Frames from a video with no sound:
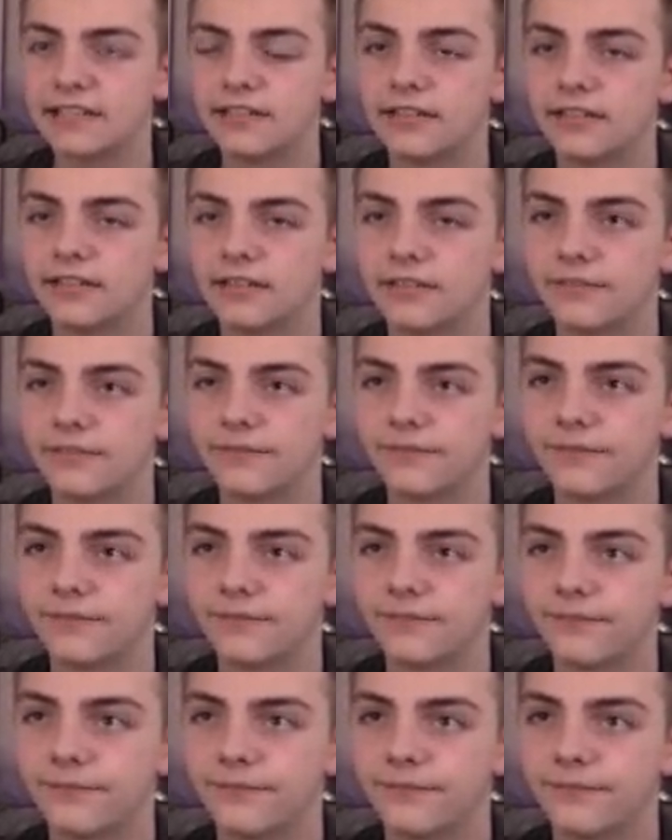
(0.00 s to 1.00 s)

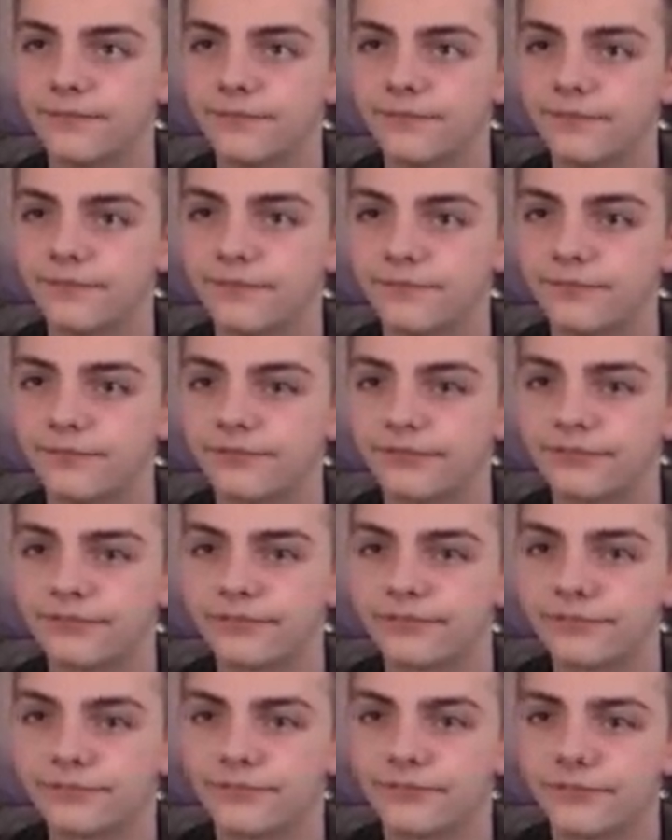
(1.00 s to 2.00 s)

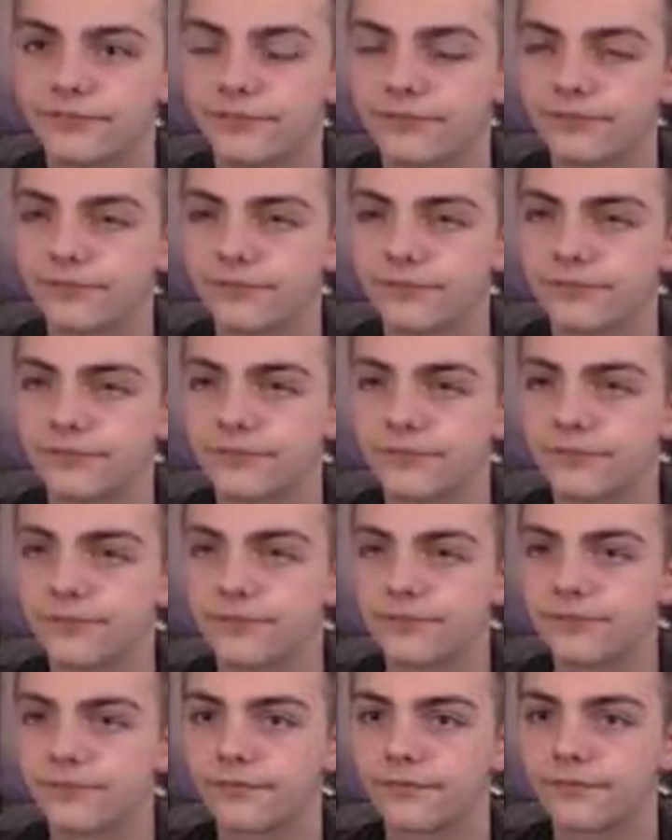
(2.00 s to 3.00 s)

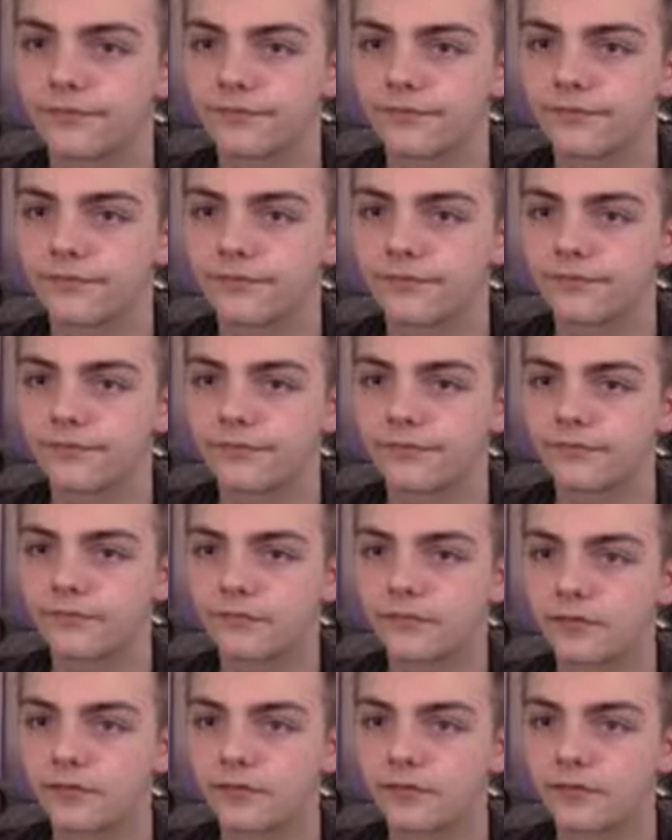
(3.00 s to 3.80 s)
Nobody speaks.